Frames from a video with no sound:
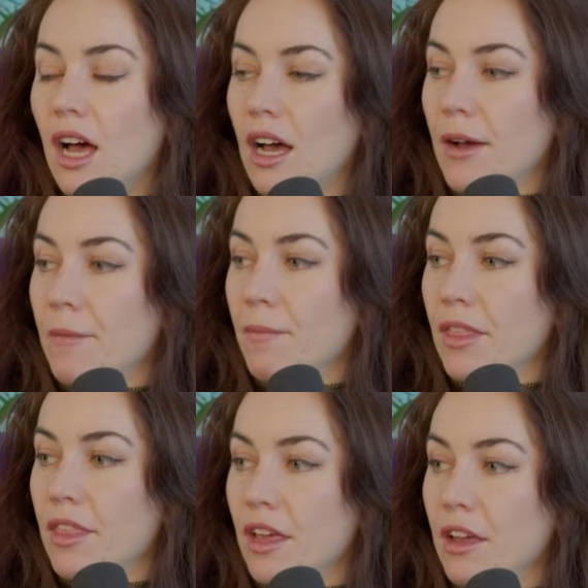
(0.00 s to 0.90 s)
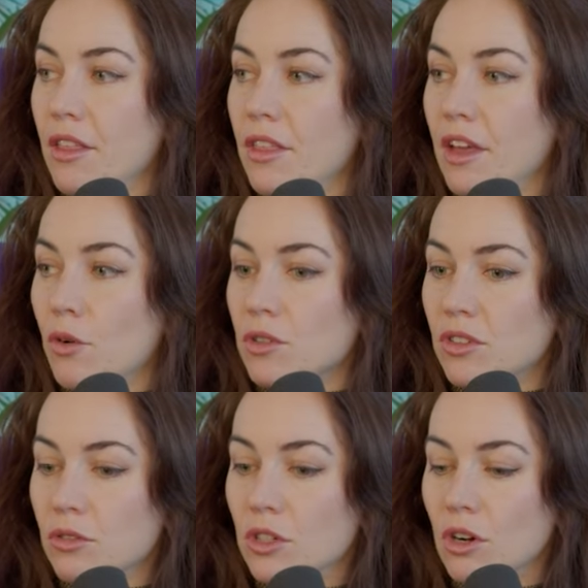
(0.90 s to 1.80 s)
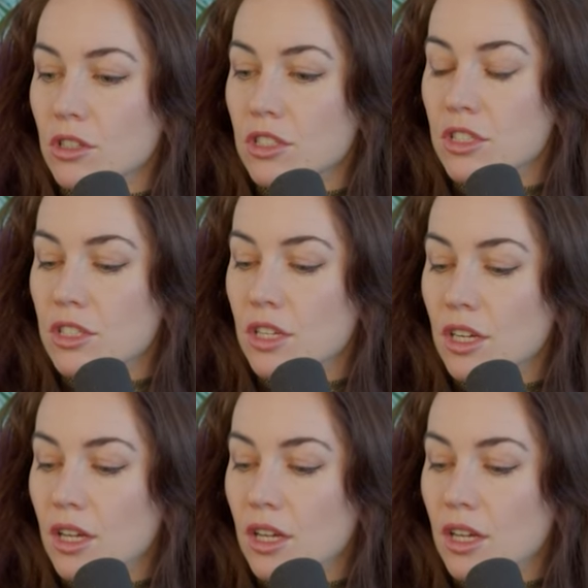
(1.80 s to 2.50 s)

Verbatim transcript: Um, they they've also got